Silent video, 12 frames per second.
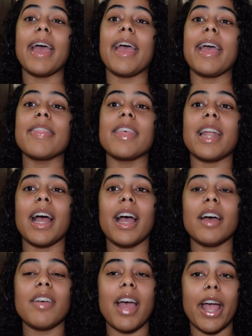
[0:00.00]
And then I
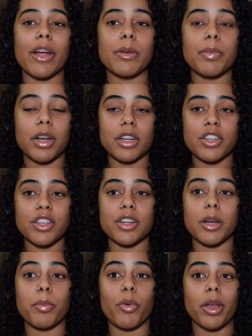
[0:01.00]
have an acupuncture
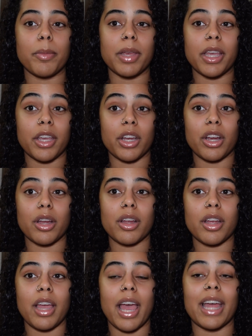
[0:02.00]
appointment here
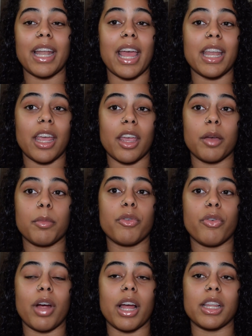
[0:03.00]
at 8 a.m.
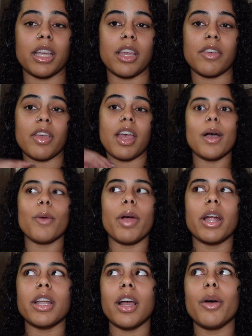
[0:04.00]
before I leave. So
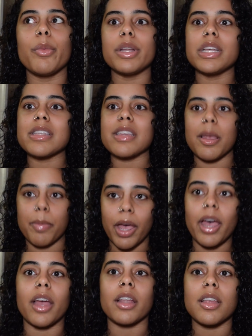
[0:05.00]
right now, we need to get
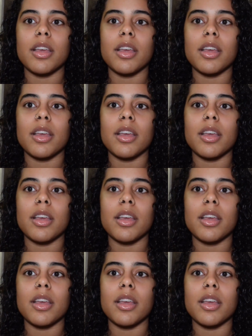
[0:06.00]
packed.